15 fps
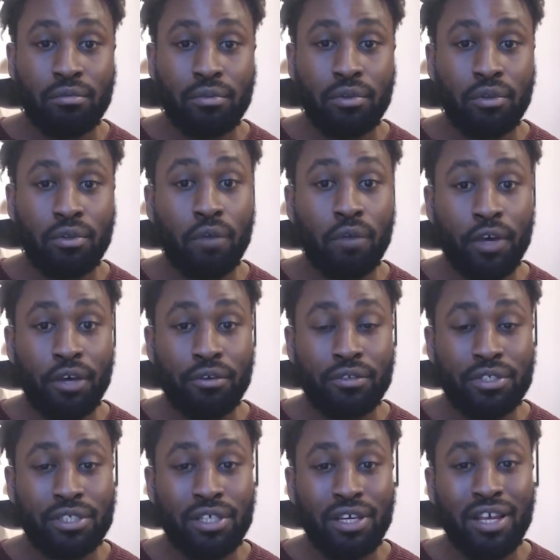not
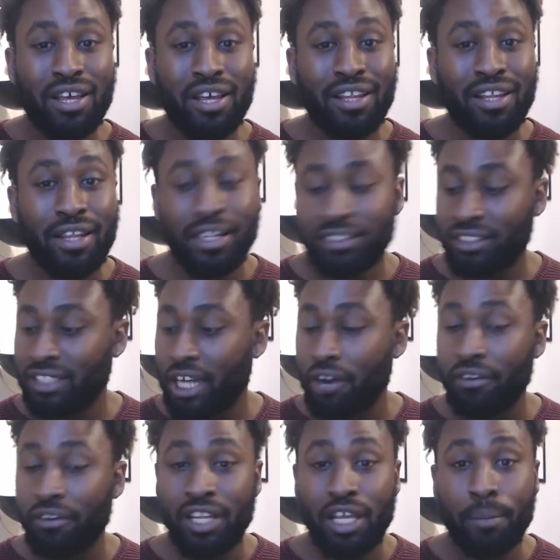phones
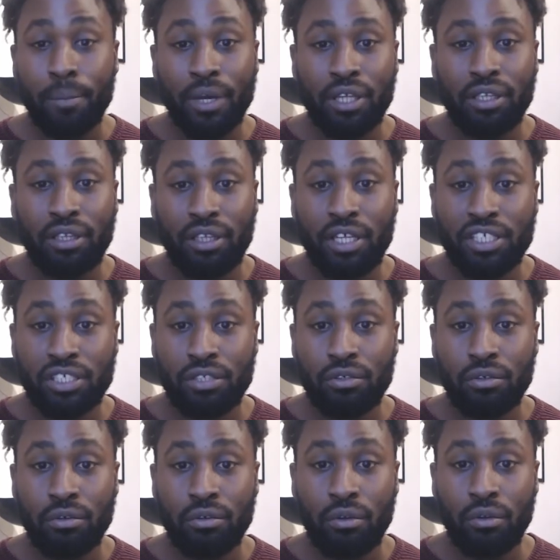necessarily, but
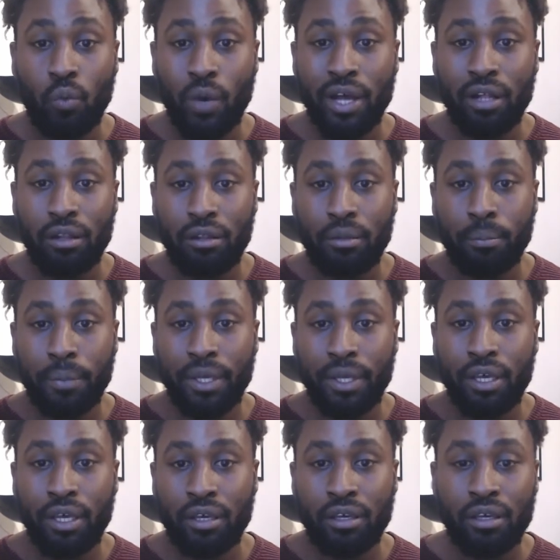digital
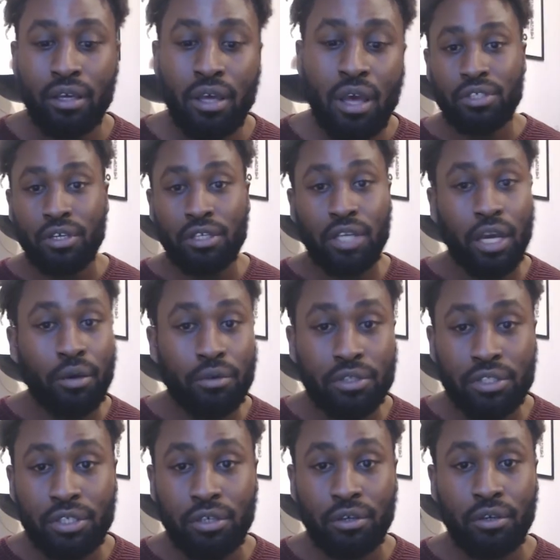well-being. You go
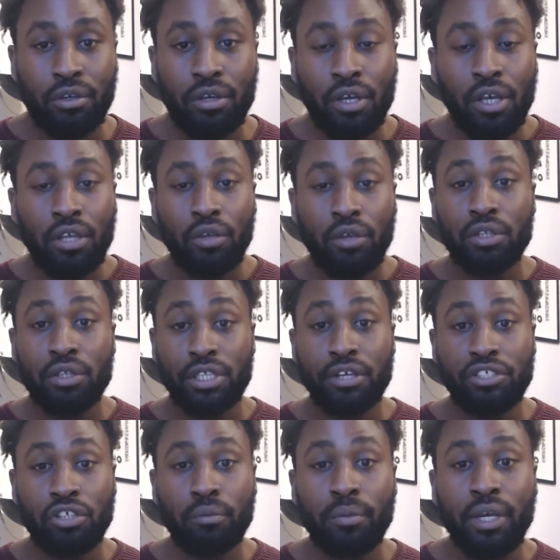onto your
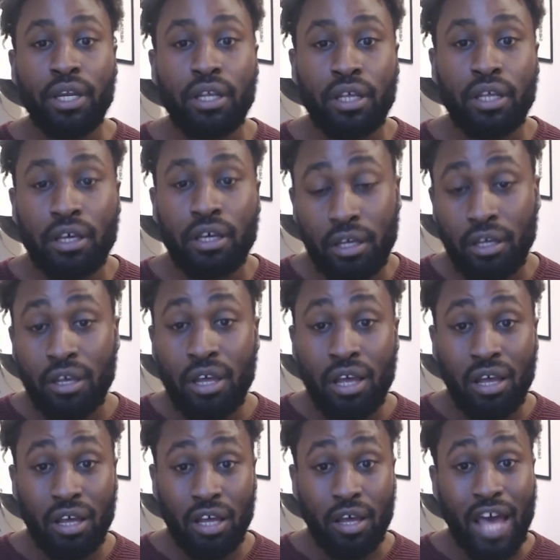social media
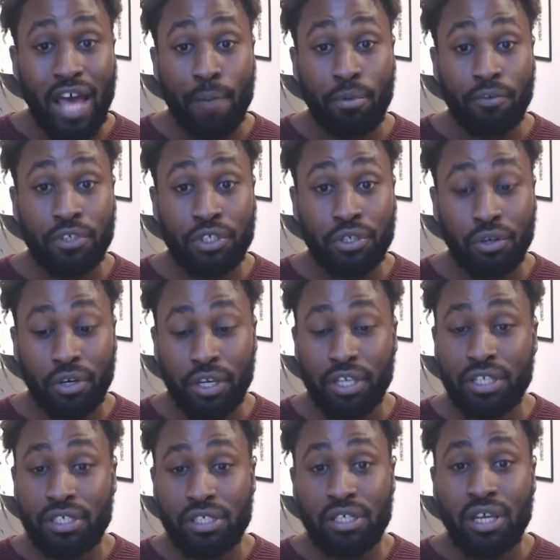app of
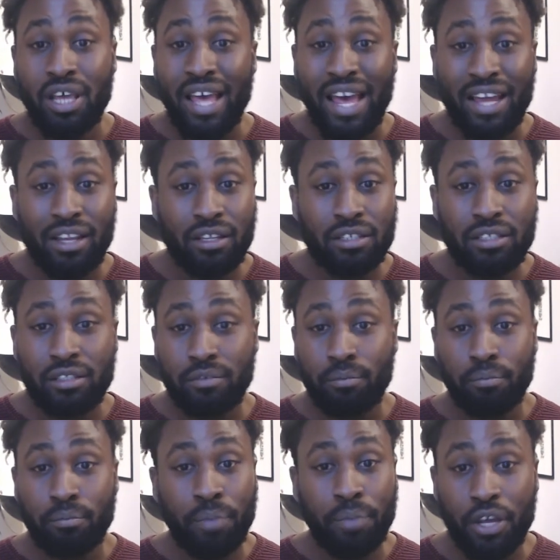choice and
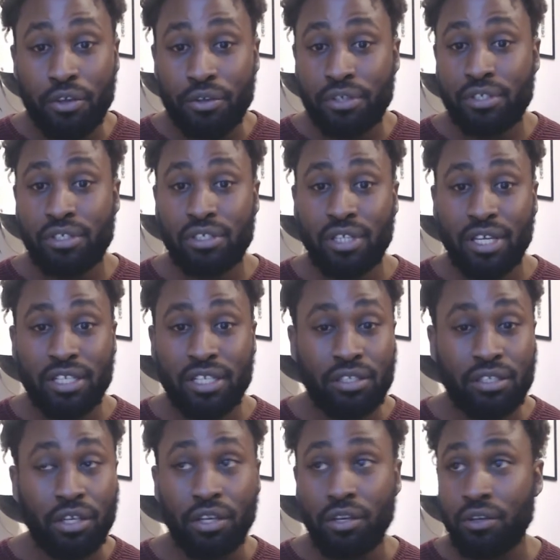post, there's
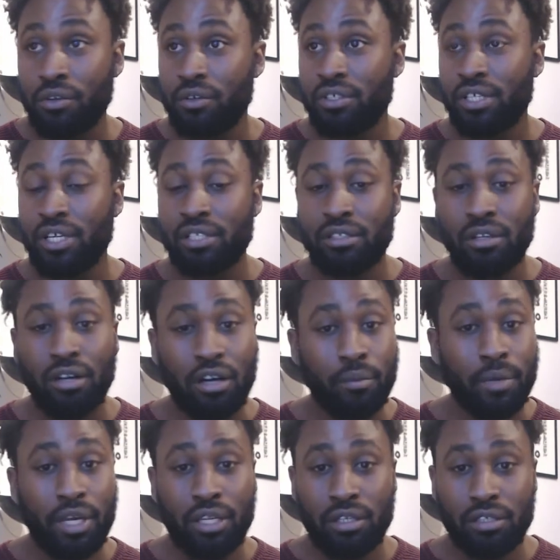news, there's
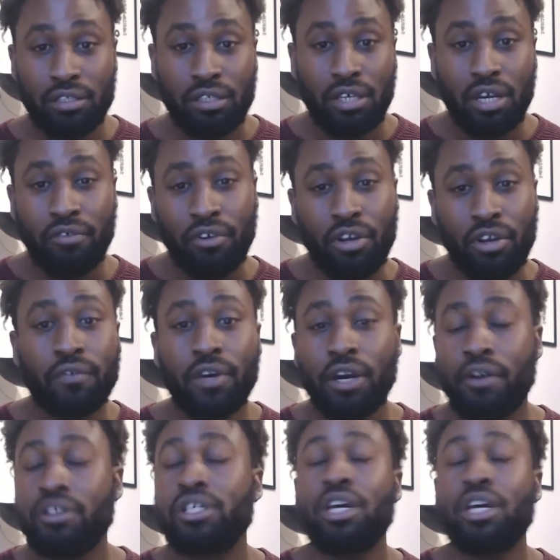comments, coronavirus,